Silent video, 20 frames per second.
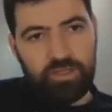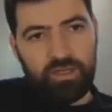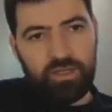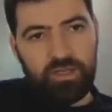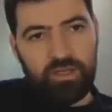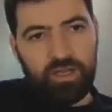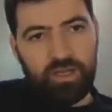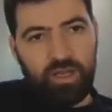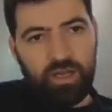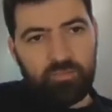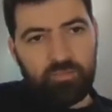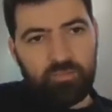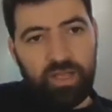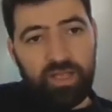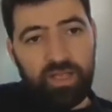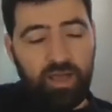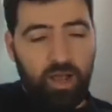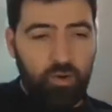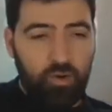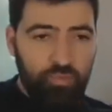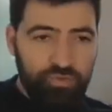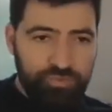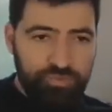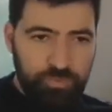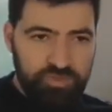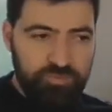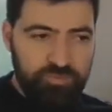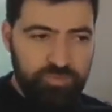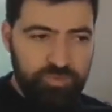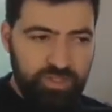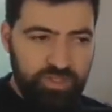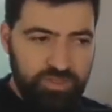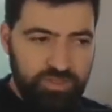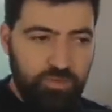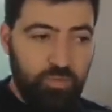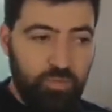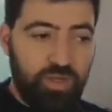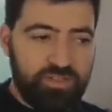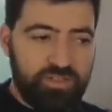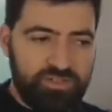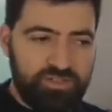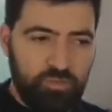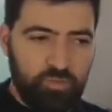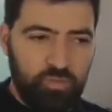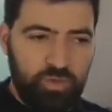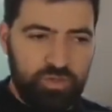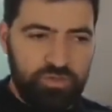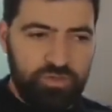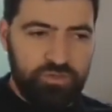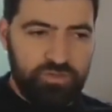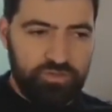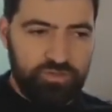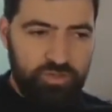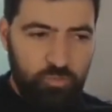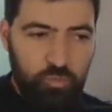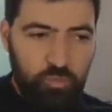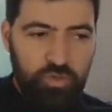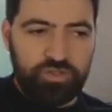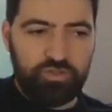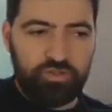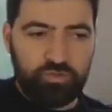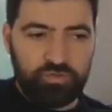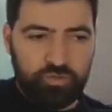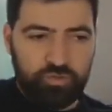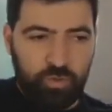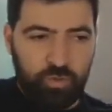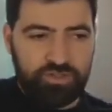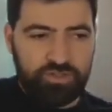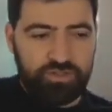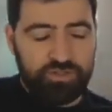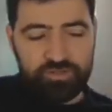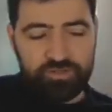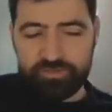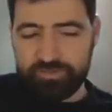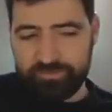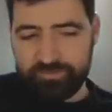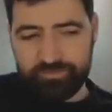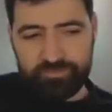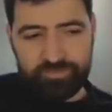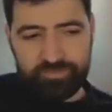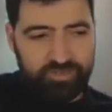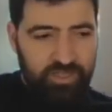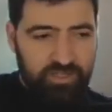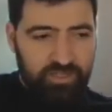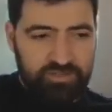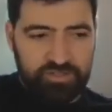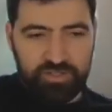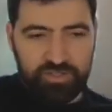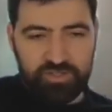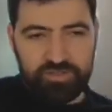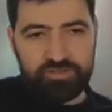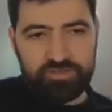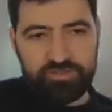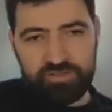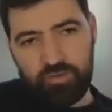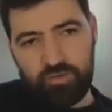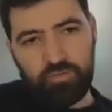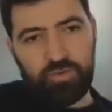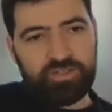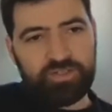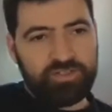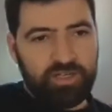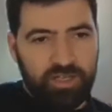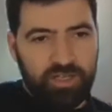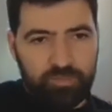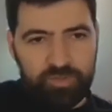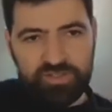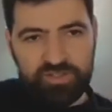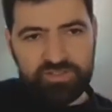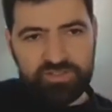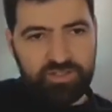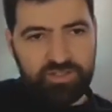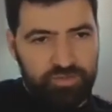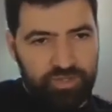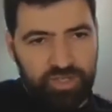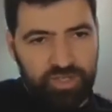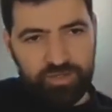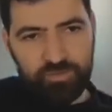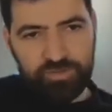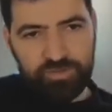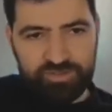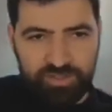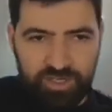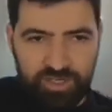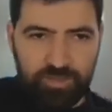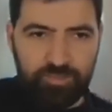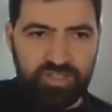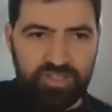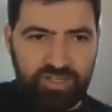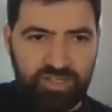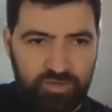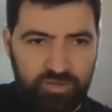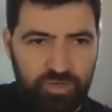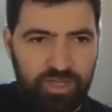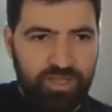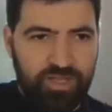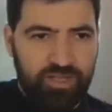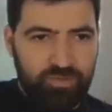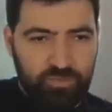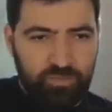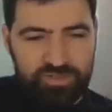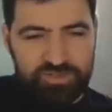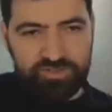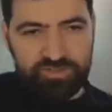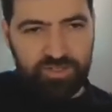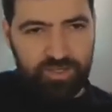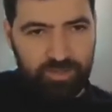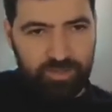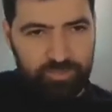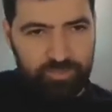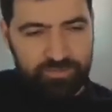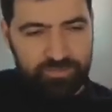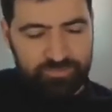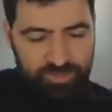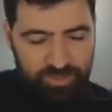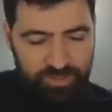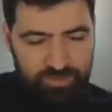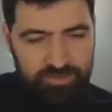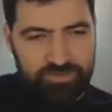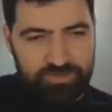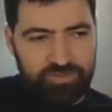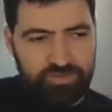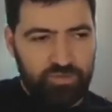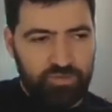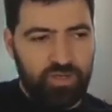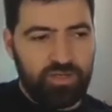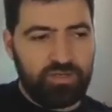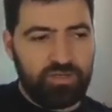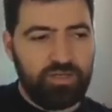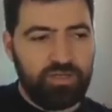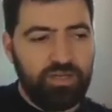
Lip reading: And our responsibility, once there were those questions, such as, what's going to happen in Syria, what's going to happen in Iran, what's going to happen, and so on.